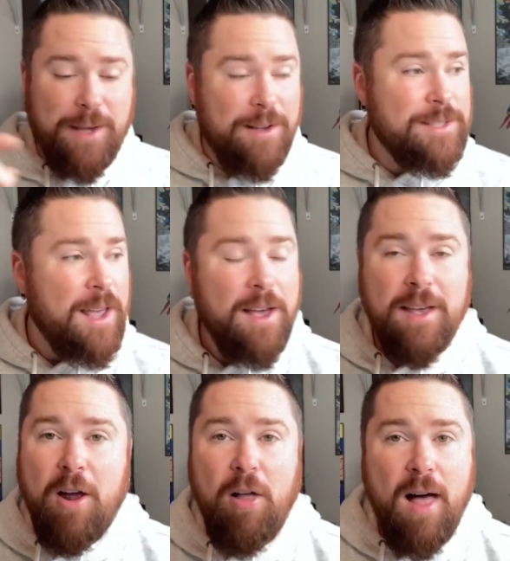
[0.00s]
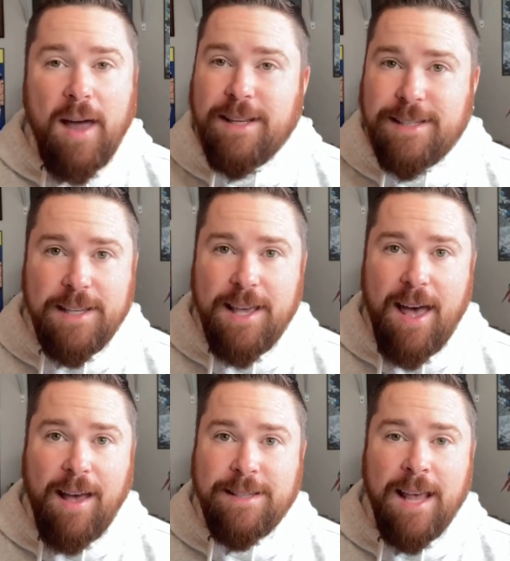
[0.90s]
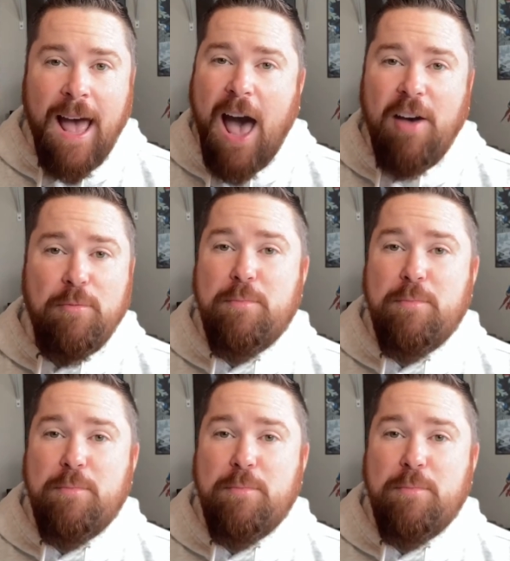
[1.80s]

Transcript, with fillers: because in all honesty, guys, I've